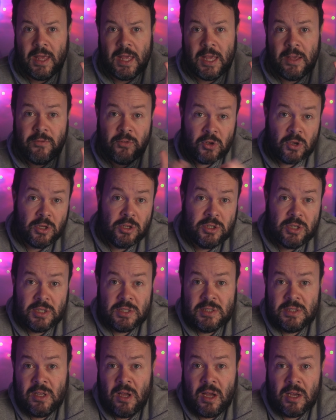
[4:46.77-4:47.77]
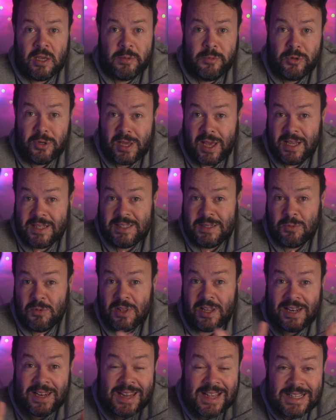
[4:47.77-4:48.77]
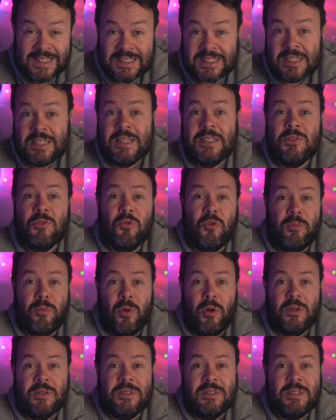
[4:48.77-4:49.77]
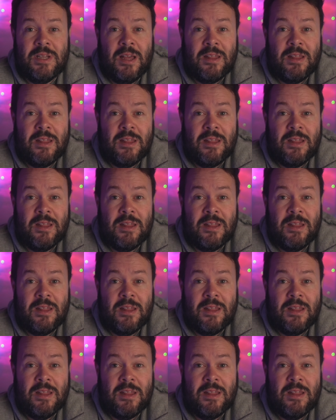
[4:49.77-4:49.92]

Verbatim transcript: If you can just start communicating with at least the Discord mods,